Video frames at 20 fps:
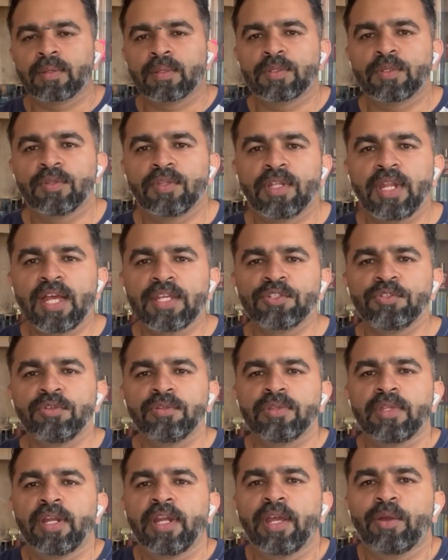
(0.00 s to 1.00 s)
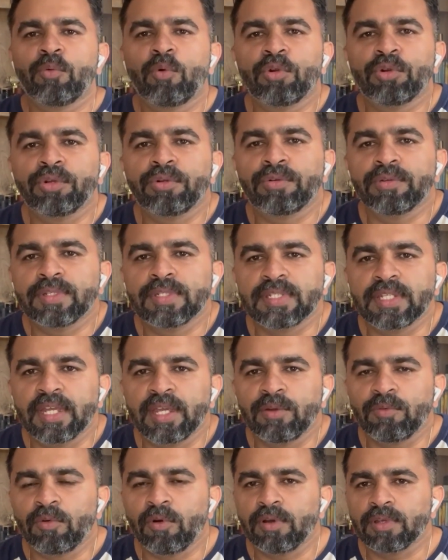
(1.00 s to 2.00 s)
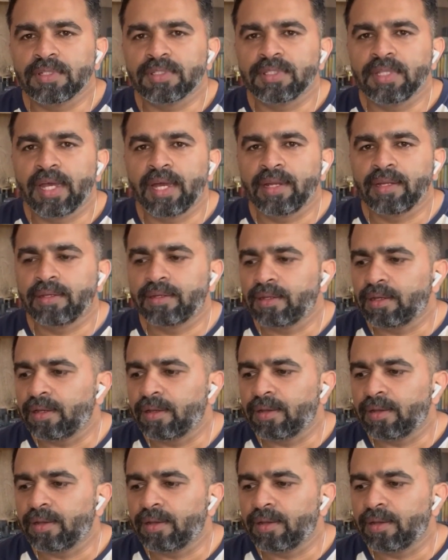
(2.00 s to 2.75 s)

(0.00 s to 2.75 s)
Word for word: So the last note that I wanted to say was that